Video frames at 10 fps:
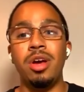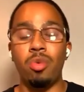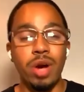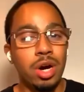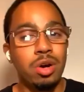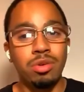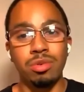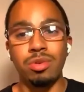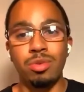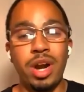Well,
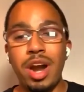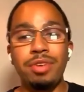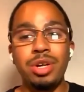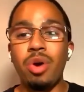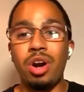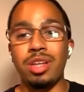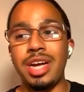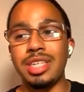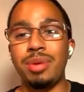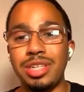wherever you are on
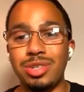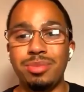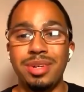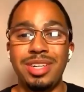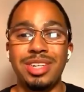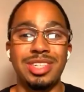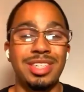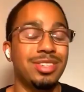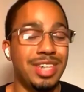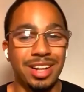that spectrum, you're
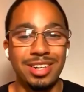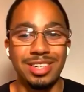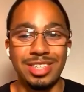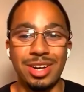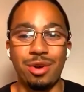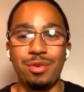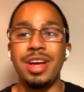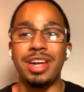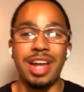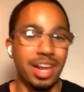still telling yourself
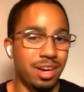negative